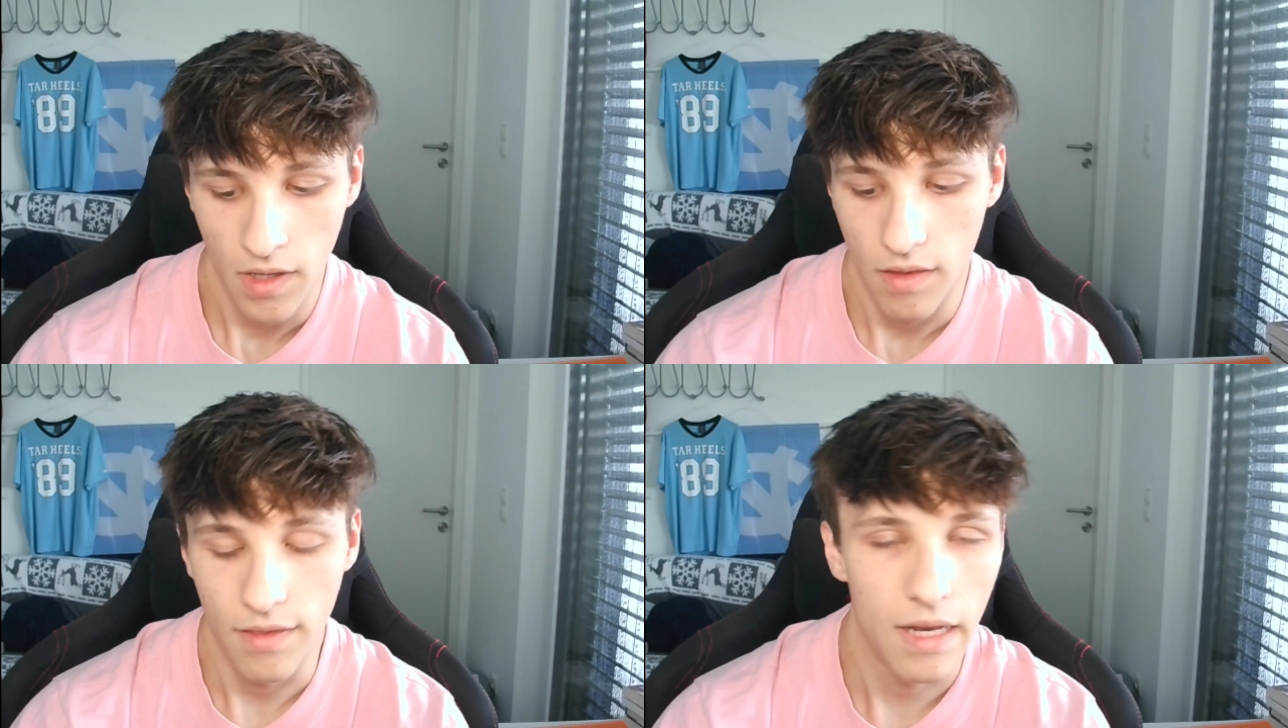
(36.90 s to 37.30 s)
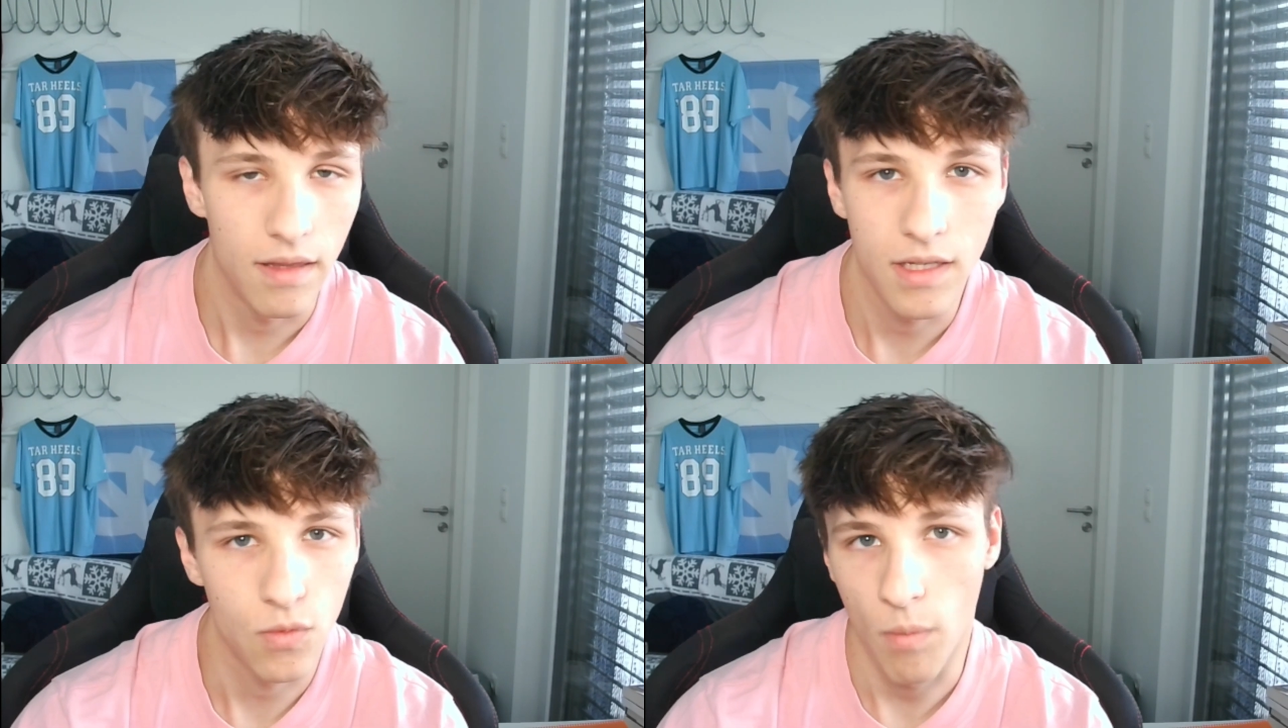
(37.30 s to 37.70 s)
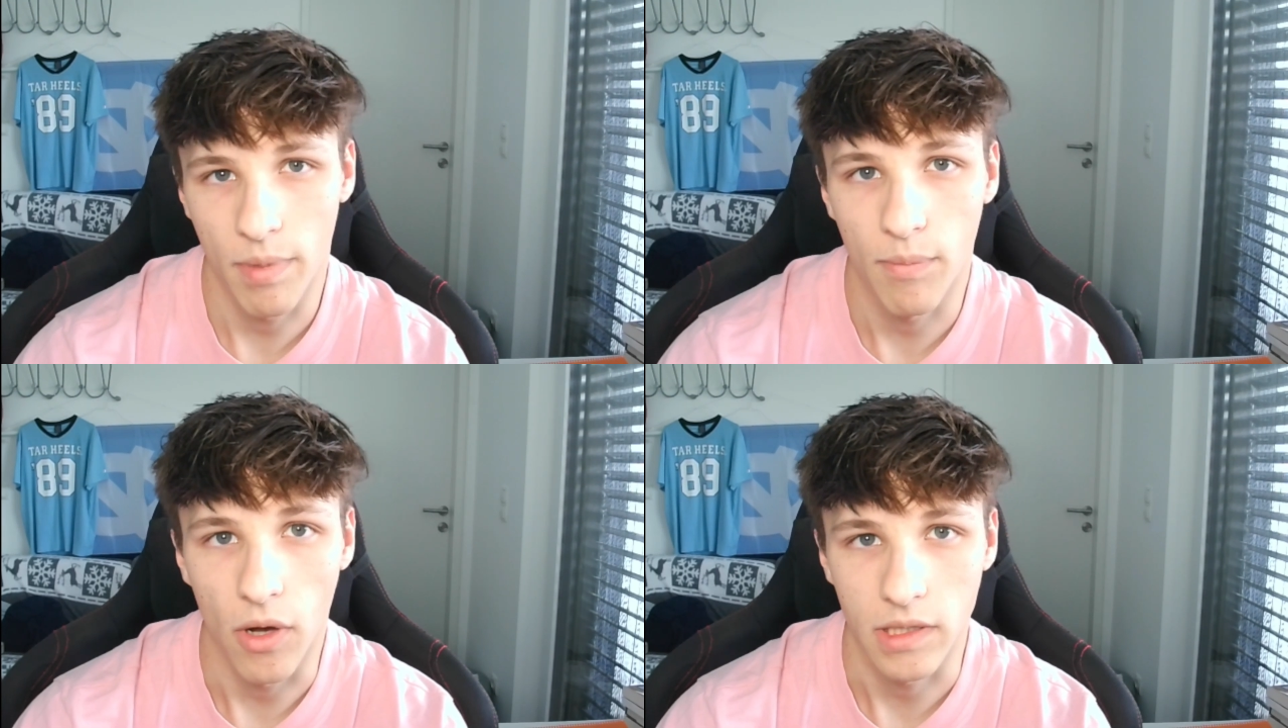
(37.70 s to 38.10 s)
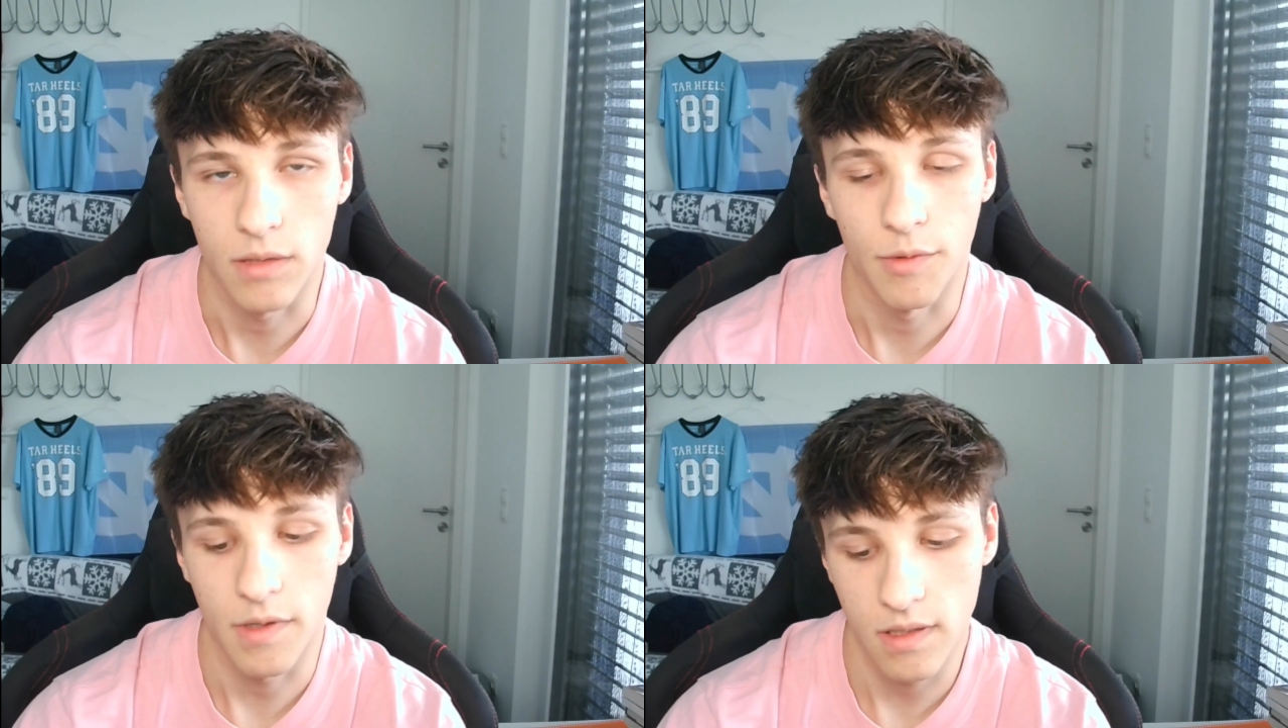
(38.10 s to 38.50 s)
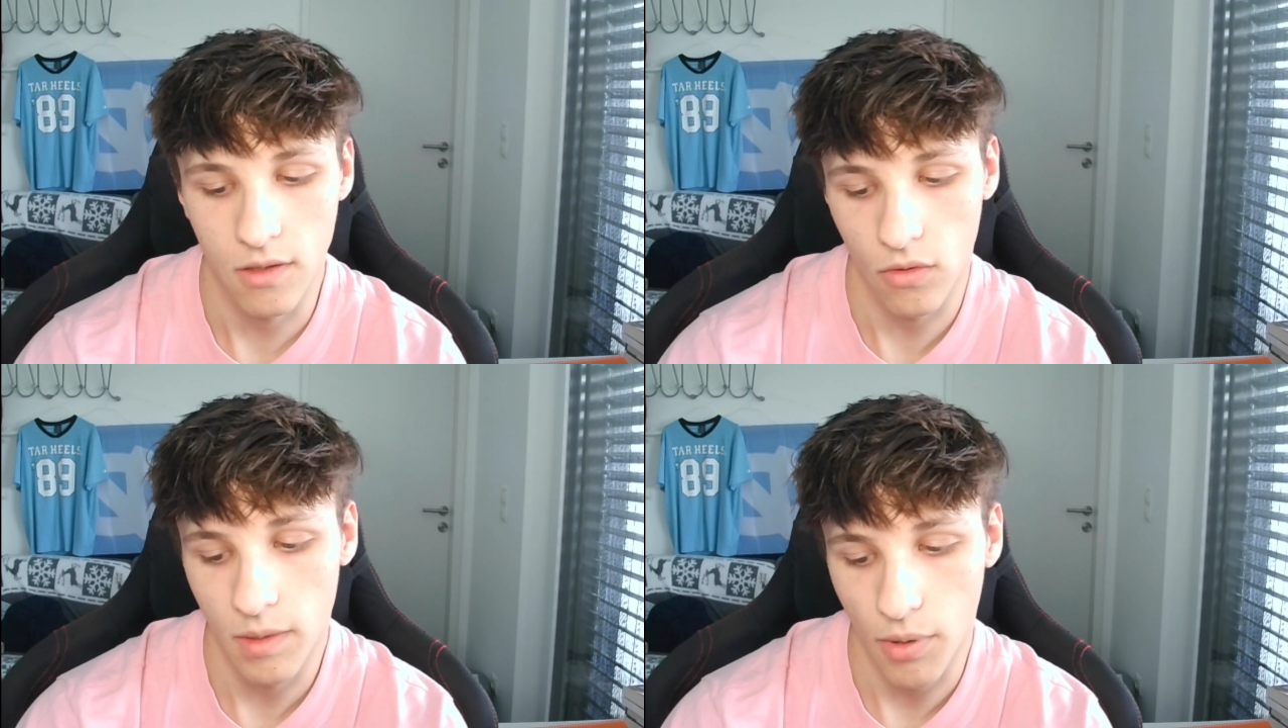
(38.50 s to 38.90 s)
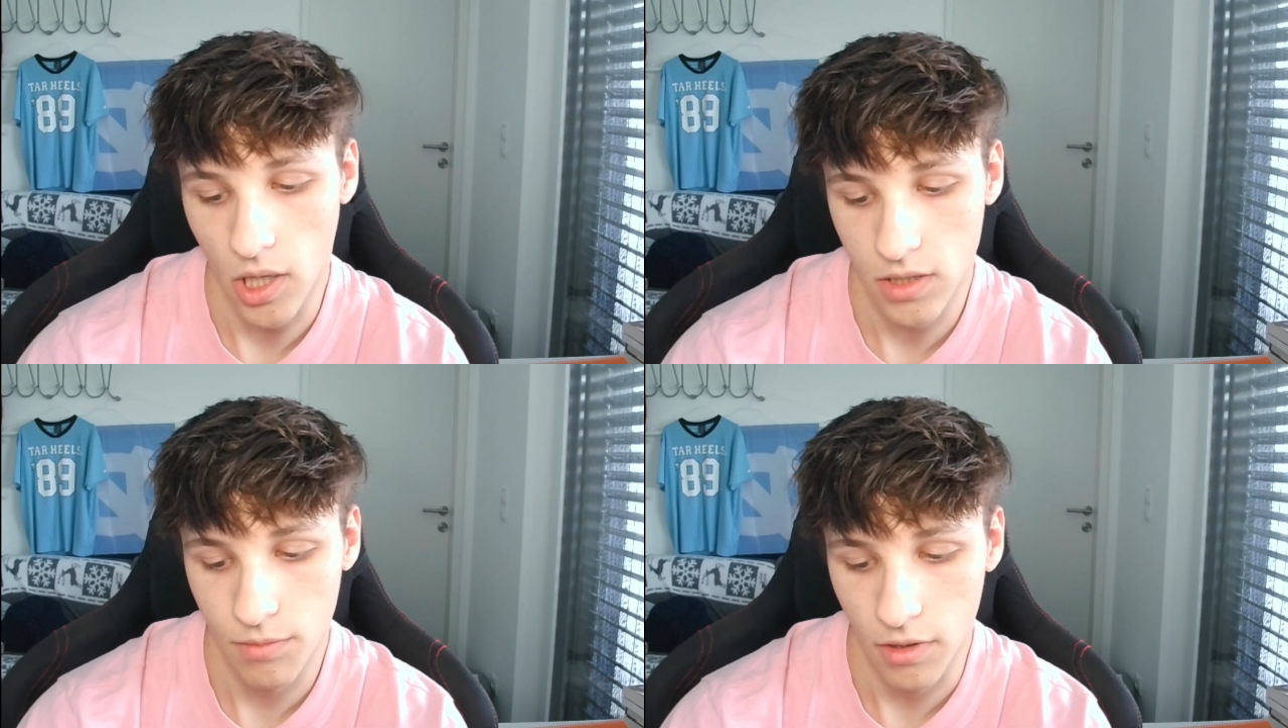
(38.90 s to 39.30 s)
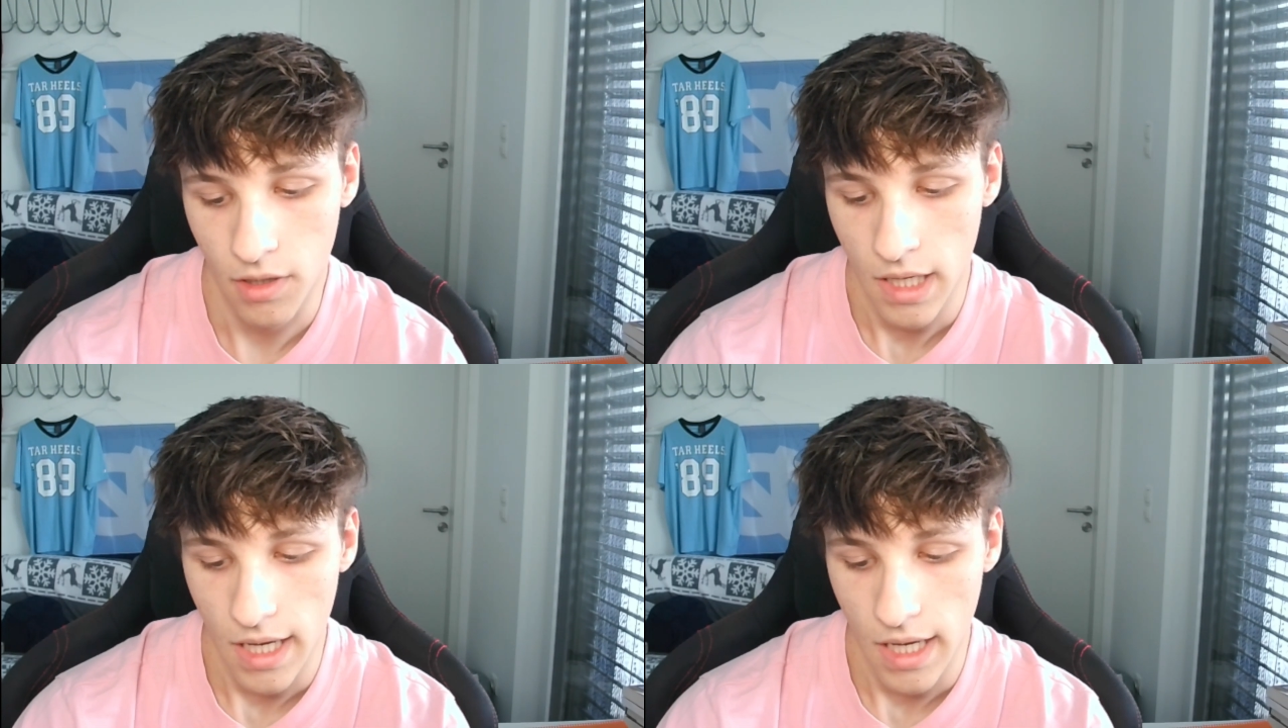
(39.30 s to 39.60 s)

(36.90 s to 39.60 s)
then this won't be possible. This is only possible